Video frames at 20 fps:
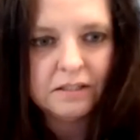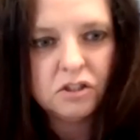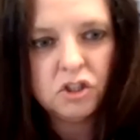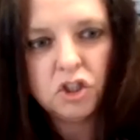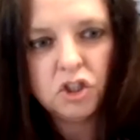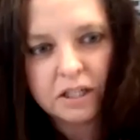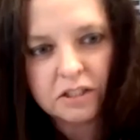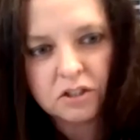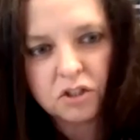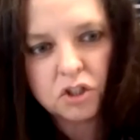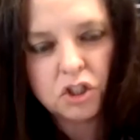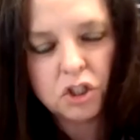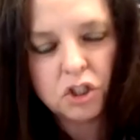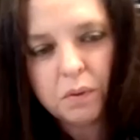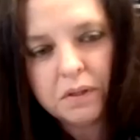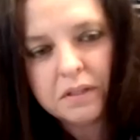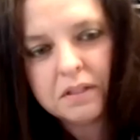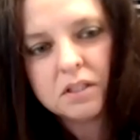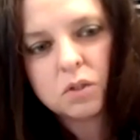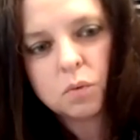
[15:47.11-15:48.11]
just
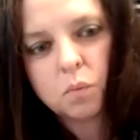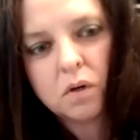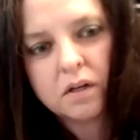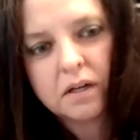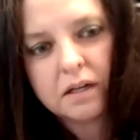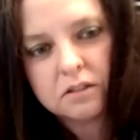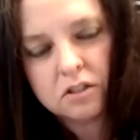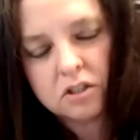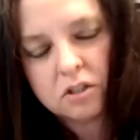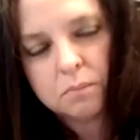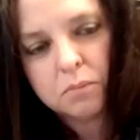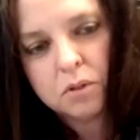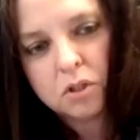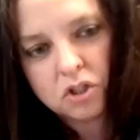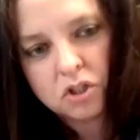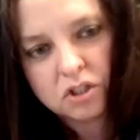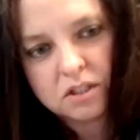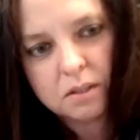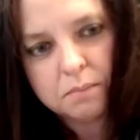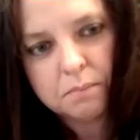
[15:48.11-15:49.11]
doing this work under
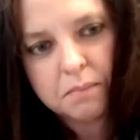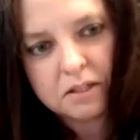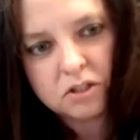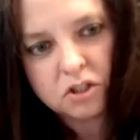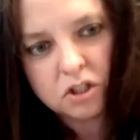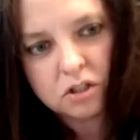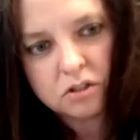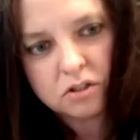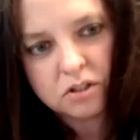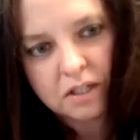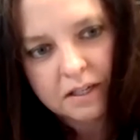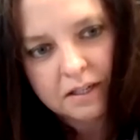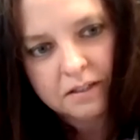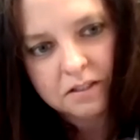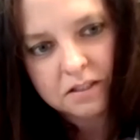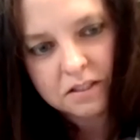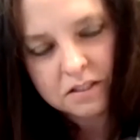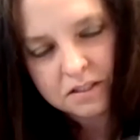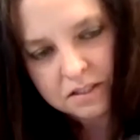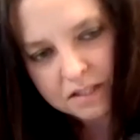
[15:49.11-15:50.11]
emergency measures
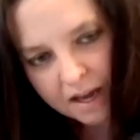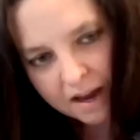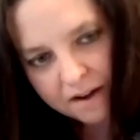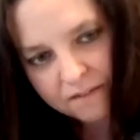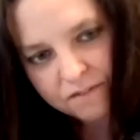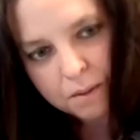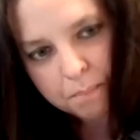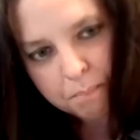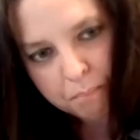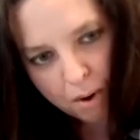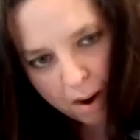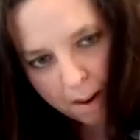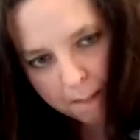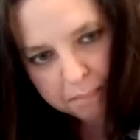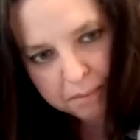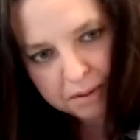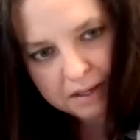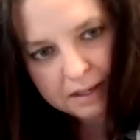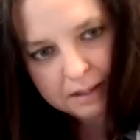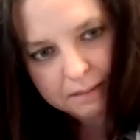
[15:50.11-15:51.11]
to save the
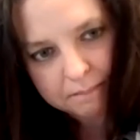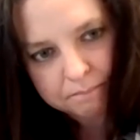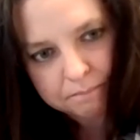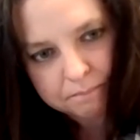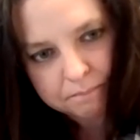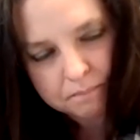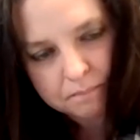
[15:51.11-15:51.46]
property.